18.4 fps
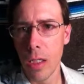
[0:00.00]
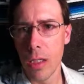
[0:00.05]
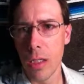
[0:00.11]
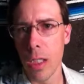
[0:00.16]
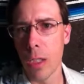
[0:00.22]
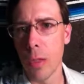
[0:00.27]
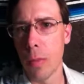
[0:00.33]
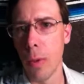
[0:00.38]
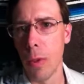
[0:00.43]

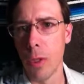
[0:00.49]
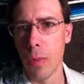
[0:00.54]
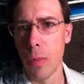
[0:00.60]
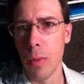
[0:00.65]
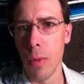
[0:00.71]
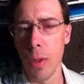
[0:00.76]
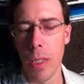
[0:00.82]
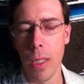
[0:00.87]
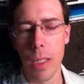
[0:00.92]

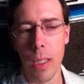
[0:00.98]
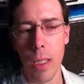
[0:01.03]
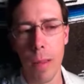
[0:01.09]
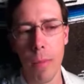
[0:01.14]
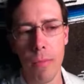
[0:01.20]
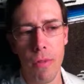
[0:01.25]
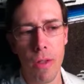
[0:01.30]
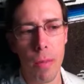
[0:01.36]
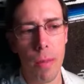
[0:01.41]
disposable
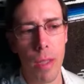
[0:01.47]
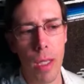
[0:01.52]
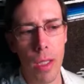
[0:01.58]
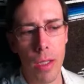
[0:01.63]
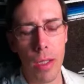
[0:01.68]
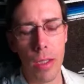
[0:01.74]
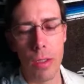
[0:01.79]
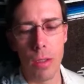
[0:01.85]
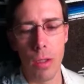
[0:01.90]
income for the
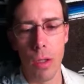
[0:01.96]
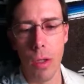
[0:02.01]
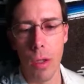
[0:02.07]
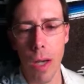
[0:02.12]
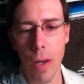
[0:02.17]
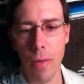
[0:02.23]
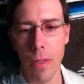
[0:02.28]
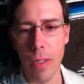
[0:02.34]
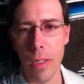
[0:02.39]
month. So I
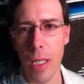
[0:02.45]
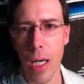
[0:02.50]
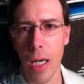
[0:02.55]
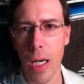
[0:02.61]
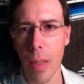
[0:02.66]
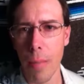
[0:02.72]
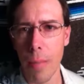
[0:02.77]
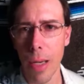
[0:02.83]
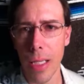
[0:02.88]
haven't
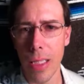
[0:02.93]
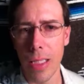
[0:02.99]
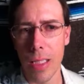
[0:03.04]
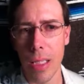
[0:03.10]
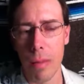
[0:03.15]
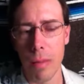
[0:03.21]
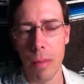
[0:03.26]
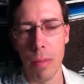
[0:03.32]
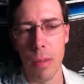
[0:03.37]
decided. I might
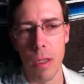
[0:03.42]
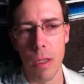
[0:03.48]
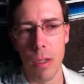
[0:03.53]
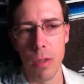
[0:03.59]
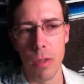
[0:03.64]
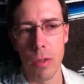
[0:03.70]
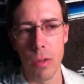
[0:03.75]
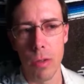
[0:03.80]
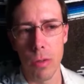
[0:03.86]
skip
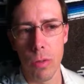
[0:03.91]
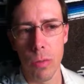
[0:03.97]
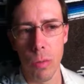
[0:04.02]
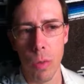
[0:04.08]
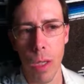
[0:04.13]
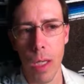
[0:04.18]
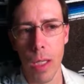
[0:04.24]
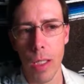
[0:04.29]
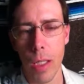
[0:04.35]
tomorrow's
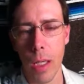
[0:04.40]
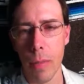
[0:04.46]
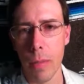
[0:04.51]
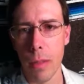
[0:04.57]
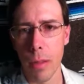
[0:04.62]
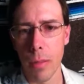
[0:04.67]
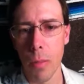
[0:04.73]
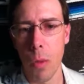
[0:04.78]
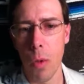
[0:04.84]
run up
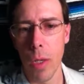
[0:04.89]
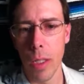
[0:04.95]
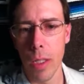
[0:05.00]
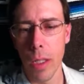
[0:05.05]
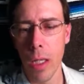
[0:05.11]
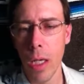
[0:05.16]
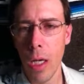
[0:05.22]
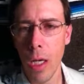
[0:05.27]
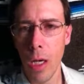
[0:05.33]
to Des
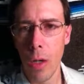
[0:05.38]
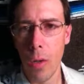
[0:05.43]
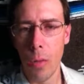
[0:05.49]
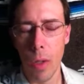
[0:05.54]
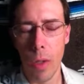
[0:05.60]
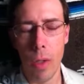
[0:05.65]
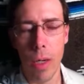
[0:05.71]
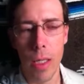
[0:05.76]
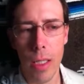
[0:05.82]
Moines,
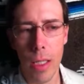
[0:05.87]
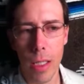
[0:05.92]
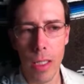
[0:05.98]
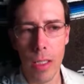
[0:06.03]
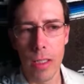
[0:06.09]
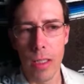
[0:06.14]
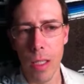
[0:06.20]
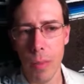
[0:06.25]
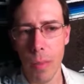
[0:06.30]
run around here
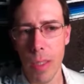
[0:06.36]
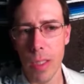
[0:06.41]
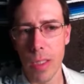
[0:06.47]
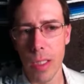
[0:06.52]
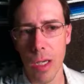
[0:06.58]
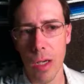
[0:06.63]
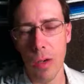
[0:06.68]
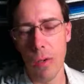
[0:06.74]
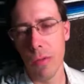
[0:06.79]
and save
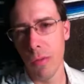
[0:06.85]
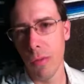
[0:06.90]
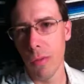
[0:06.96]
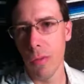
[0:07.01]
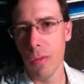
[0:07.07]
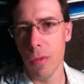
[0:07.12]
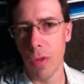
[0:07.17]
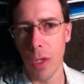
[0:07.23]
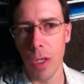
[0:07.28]
myself
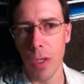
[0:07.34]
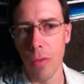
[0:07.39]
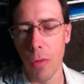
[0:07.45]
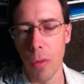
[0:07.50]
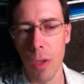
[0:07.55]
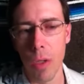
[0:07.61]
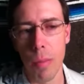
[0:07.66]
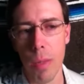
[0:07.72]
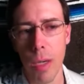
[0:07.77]
30,
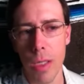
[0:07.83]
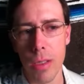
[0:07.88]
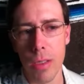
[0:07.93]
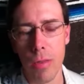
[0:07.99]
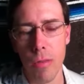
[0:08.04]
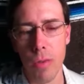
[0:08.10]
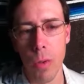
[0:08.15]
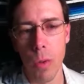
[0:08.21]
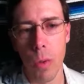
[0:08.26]
40 bucks
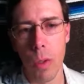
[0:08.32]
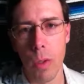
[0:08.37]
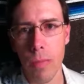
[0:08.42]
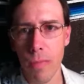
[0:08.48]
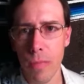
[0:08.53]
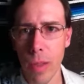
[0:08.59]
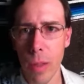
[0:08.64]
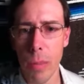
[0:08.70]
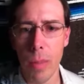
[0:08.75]
in fuel.
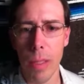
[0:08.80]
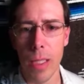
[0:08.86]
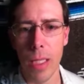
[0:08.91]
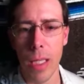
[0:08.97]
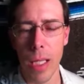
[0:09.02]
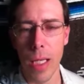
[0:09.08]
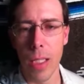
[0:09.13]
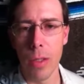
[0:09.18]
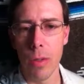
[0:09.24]
But
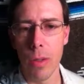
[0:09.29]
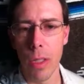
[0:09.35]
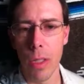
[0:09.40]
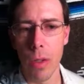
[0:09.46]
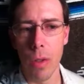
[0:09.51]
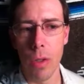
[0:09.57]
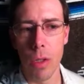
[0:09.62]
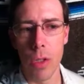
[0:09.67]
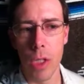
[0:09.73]
again, I do need
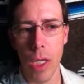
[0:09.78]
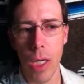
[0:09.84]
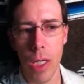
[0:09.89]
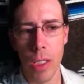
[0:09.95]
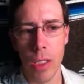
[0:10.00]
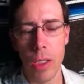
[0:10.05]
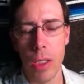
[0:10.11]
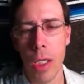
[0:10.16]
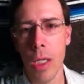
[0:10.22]
an oil
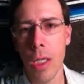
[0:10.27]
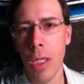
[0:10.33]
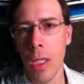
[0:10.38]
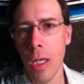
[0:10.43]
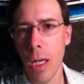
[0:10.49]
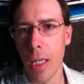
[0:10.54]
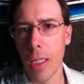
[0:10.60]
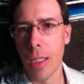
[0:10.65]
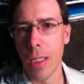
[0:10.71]
change.
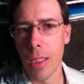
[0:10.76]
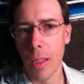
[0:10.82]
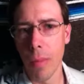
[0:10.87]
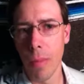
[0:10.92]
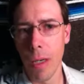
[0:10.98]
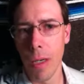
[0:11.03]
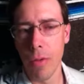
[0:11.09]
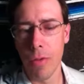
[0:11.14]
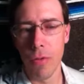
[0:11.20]
I need to get
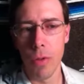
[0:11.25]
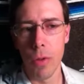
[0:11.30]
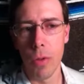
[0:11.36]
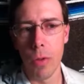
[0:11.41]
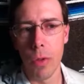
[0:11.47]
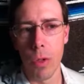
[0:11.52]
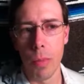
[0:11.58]
my food